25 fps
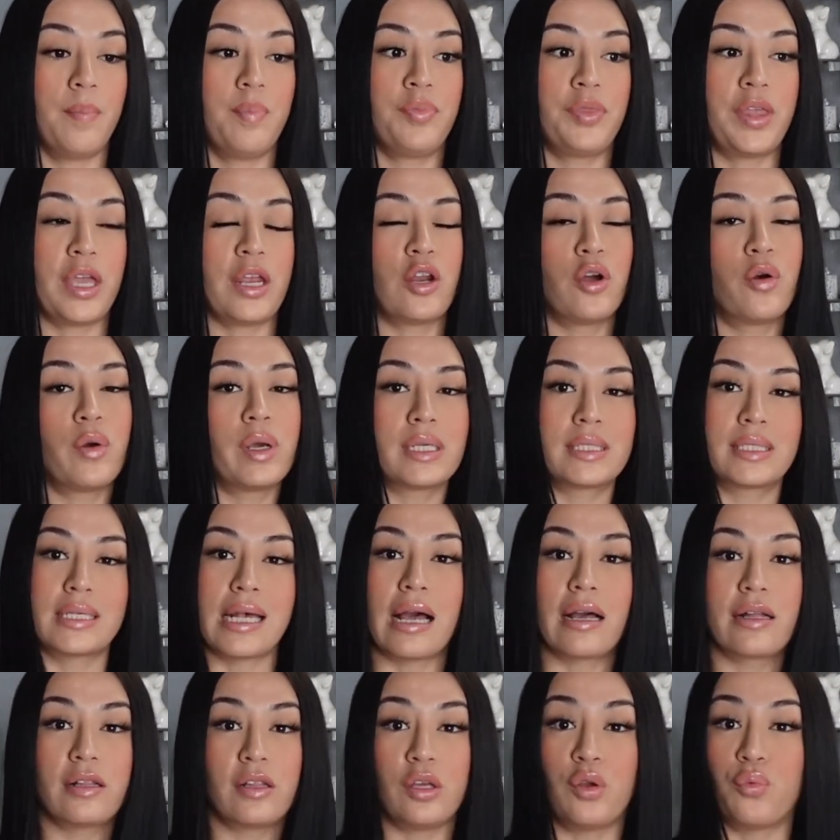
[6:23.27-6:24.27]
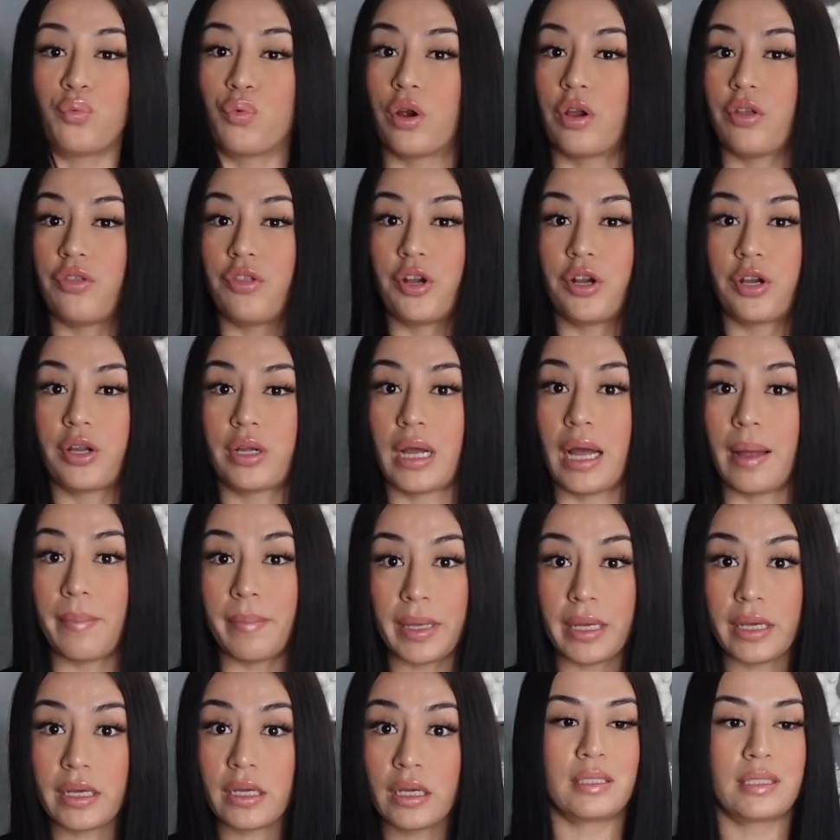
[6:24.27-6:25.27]
they know exactly where they're
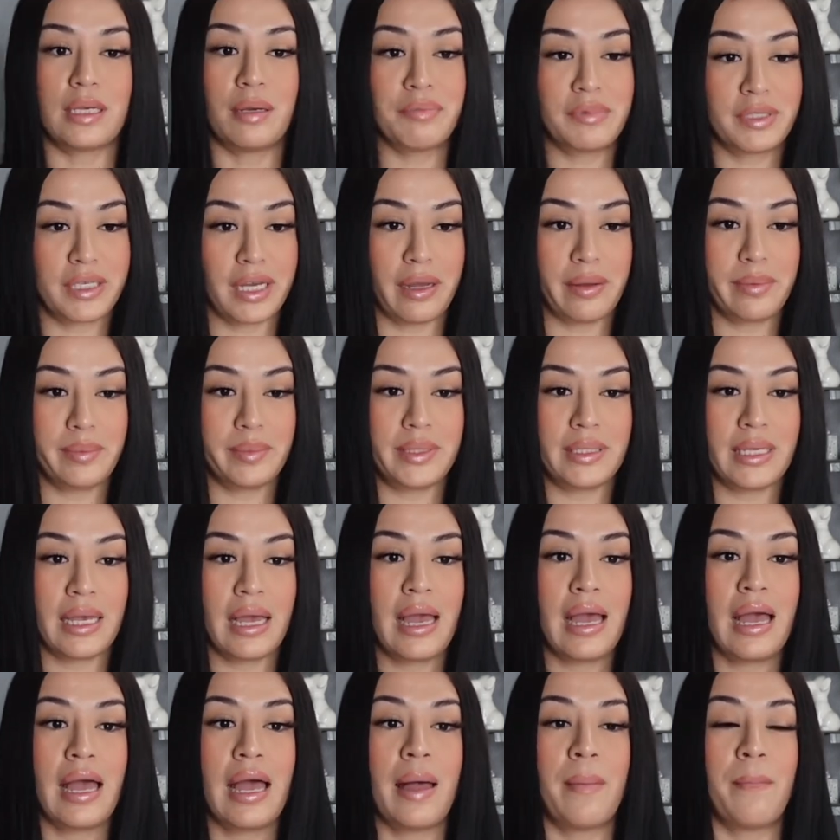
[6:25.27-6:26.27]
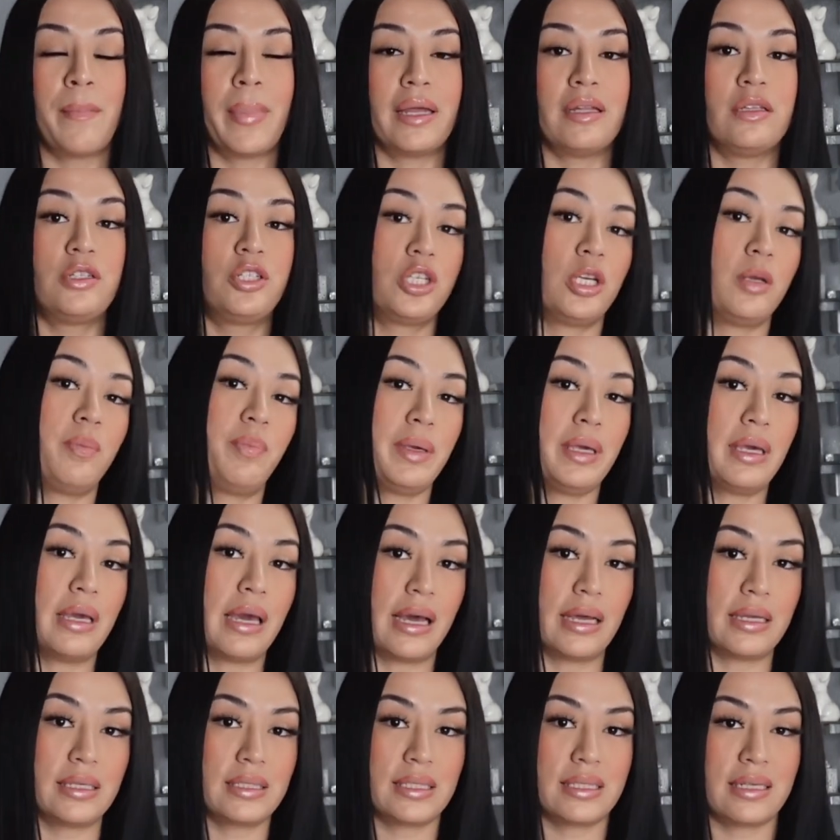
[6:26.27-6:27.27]
coming. Sometimes my
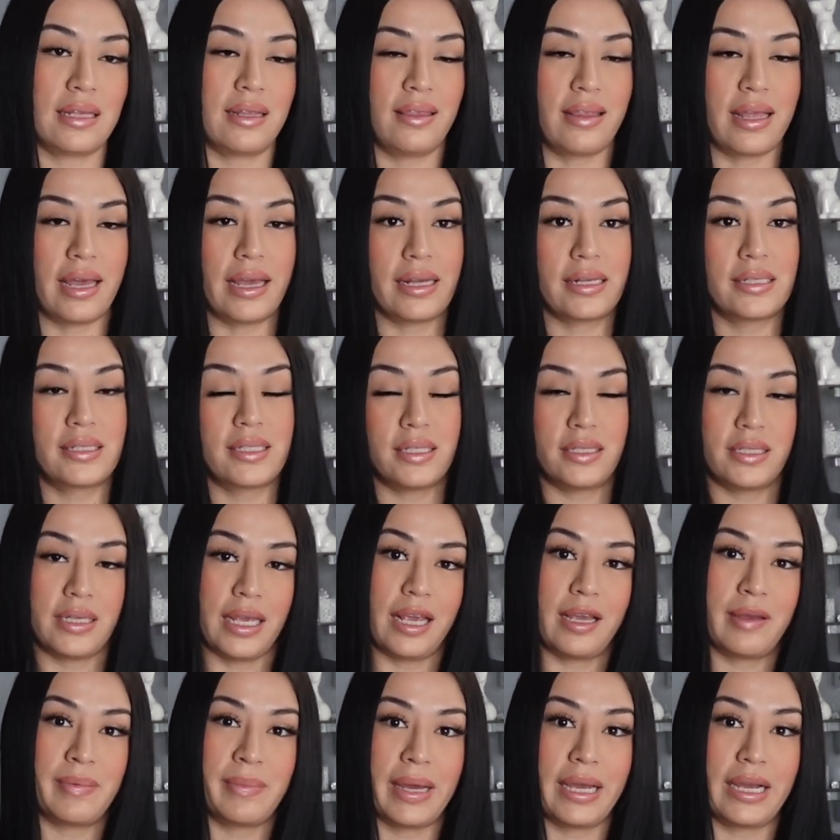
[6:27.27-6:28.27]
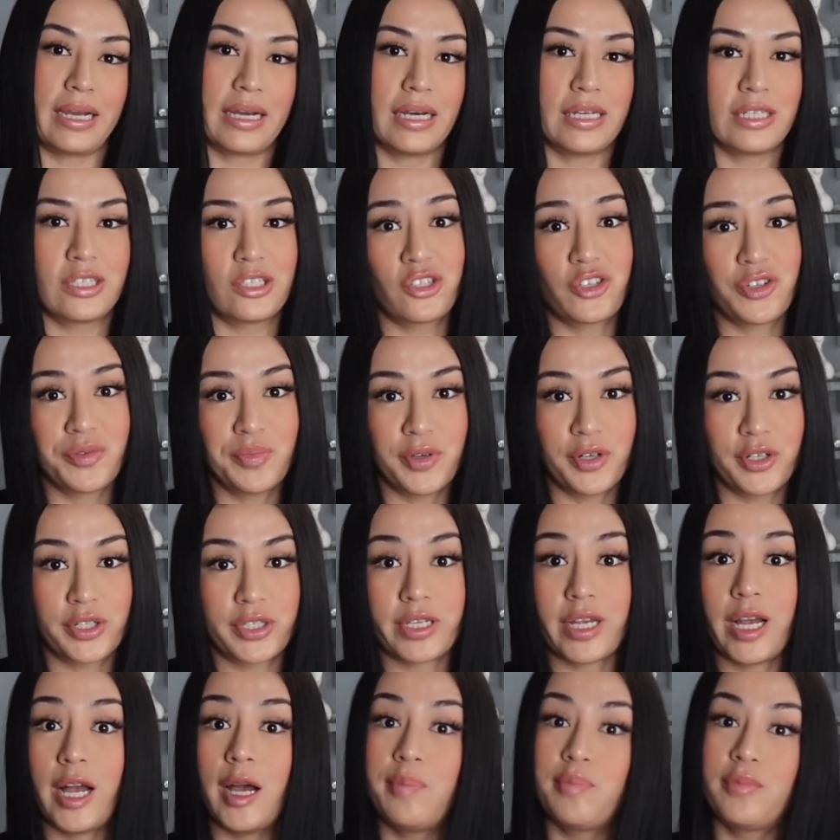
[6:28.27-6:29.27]
GPS likes to take my
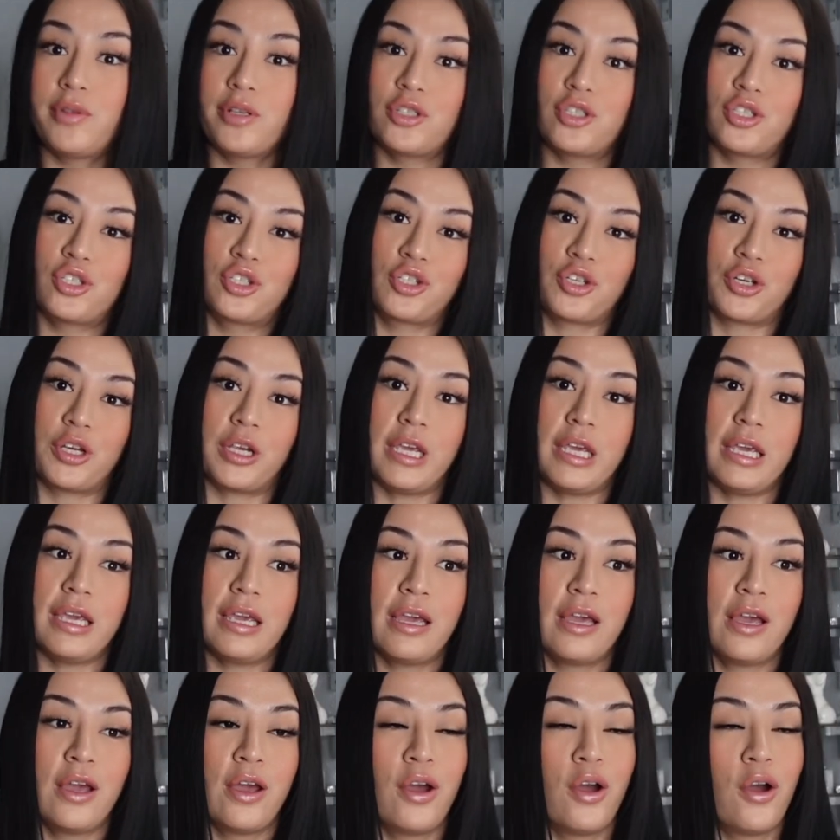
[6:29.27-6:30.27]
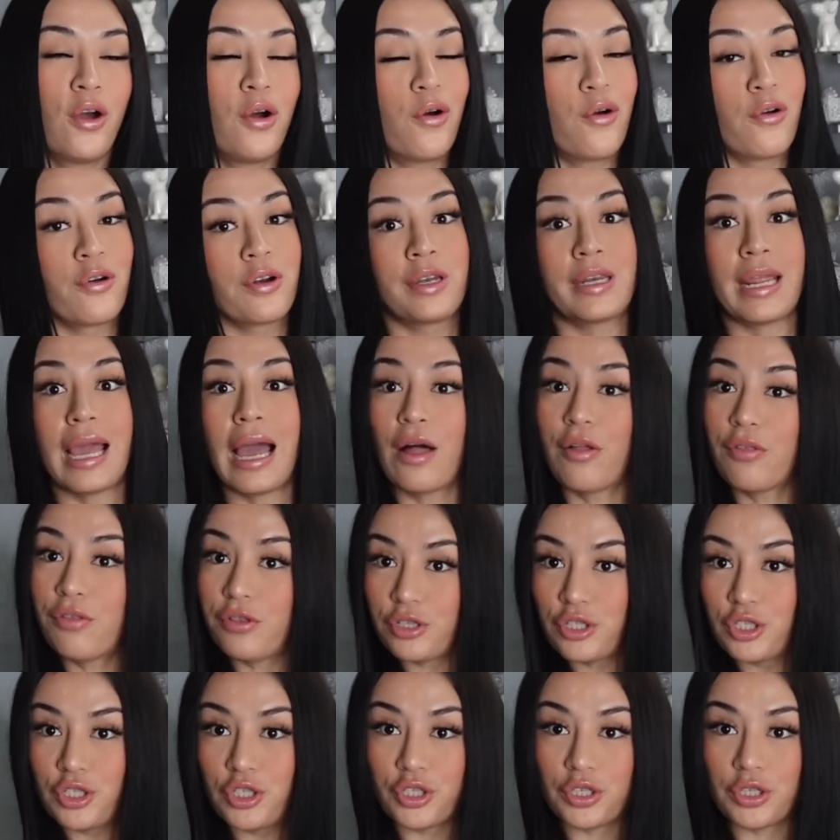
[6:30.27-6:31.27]
customers up the street or down the
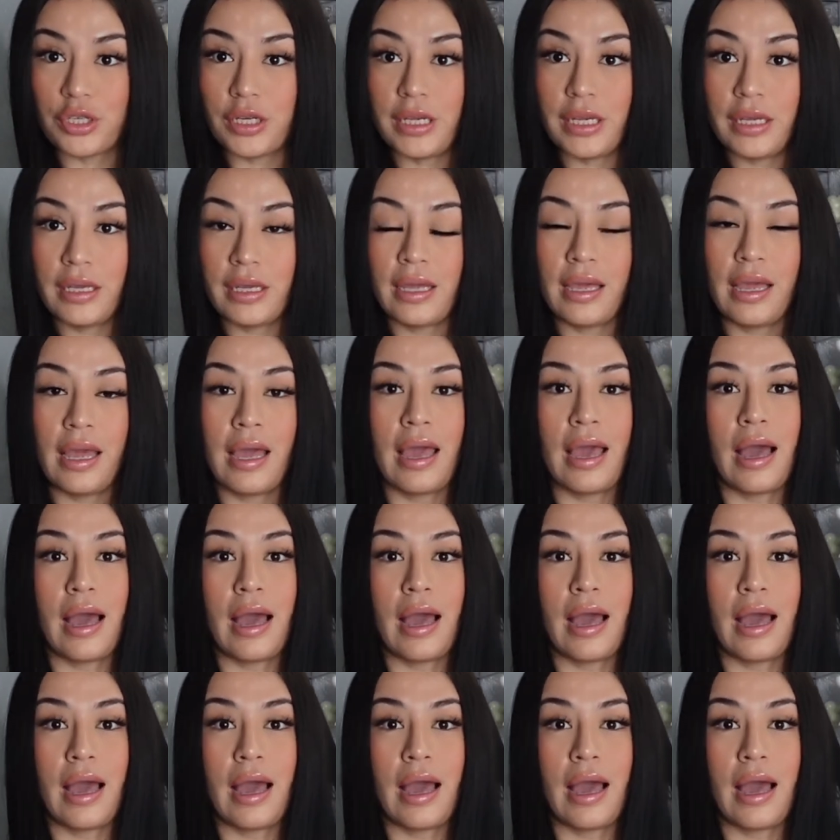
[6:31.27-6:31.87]
street.